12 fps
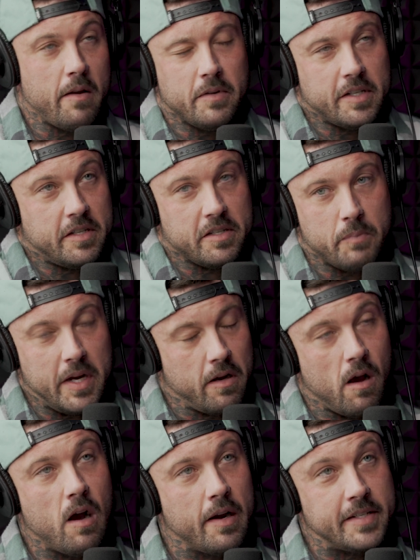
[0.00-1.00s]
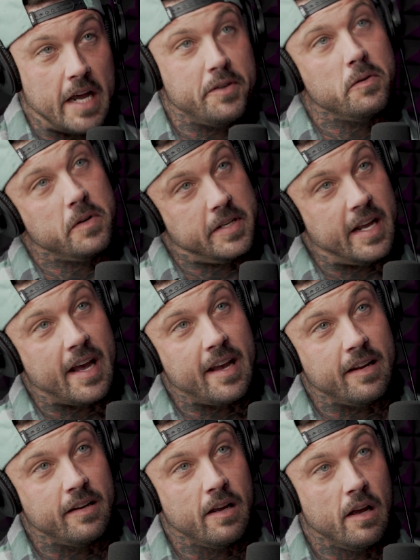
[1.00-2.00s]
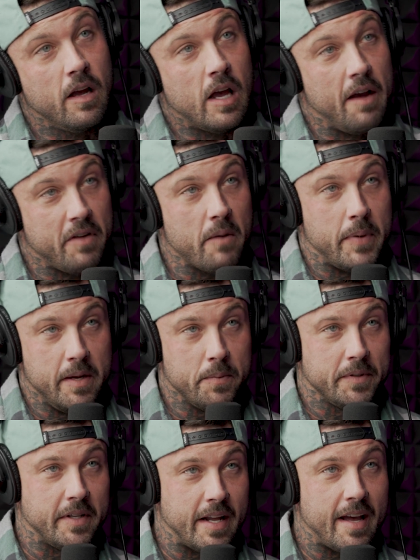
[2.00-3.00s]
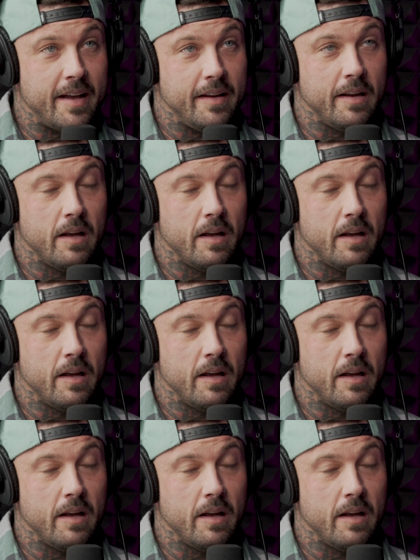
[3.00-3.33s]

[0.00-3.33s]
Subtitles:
Just being honest, I do today. I've got people today.